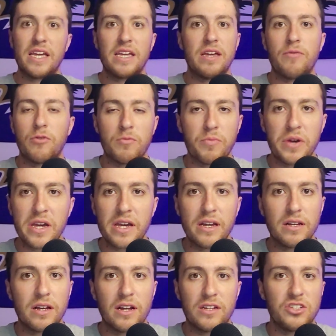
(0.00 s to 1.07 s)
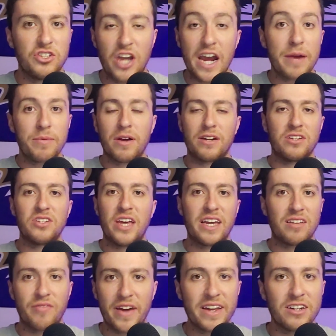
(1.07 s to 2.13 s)
it would be a shame not to
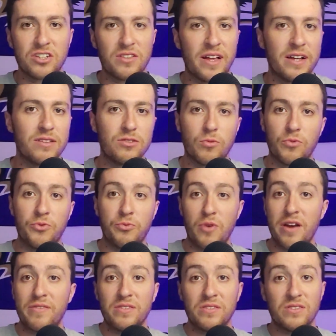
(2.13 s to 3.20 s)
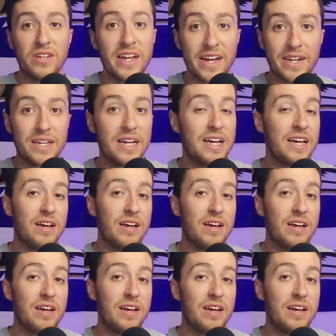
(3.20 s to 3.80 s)
take advantage of that. So the Ravens did.